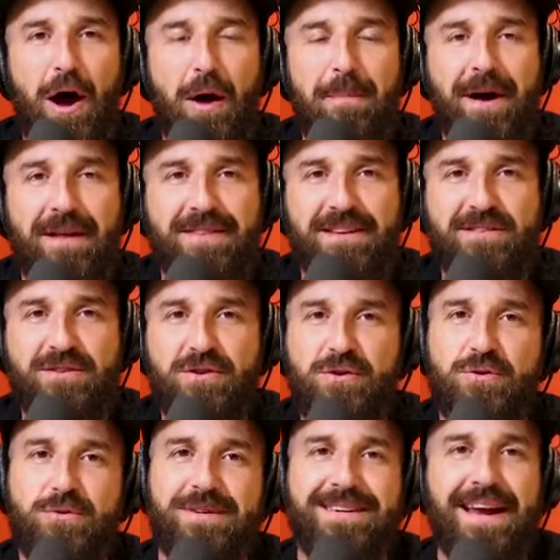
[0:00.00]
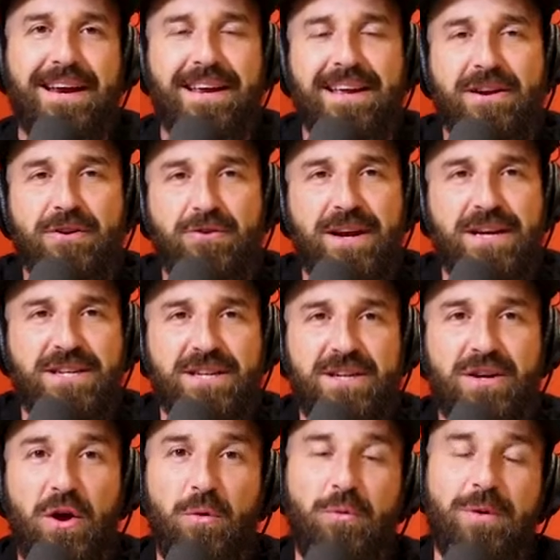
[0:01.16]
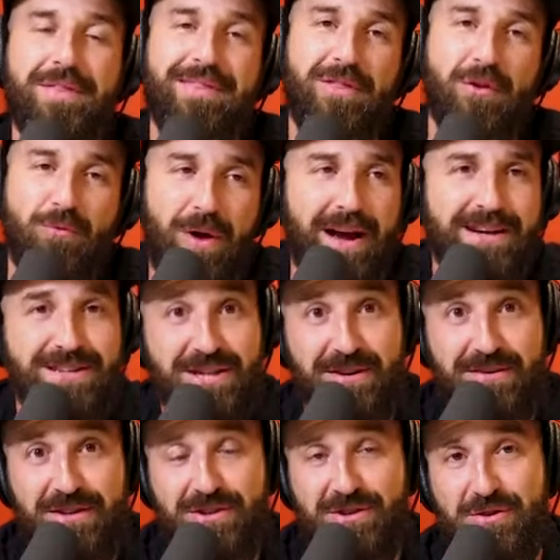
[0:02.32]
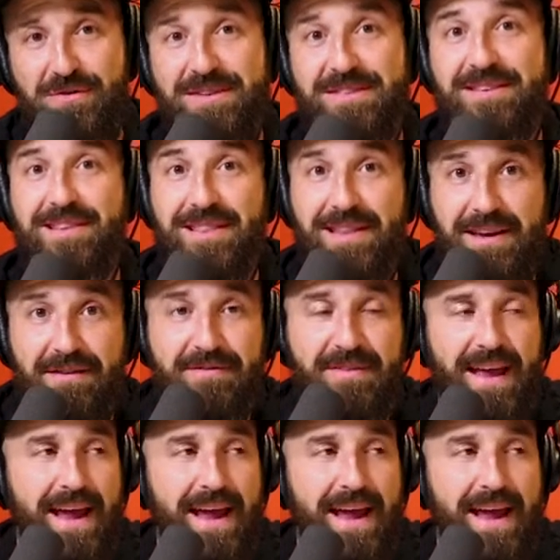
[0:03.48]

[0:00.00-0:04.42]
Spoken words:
about this new data integration with the ride-sharing service Lyft.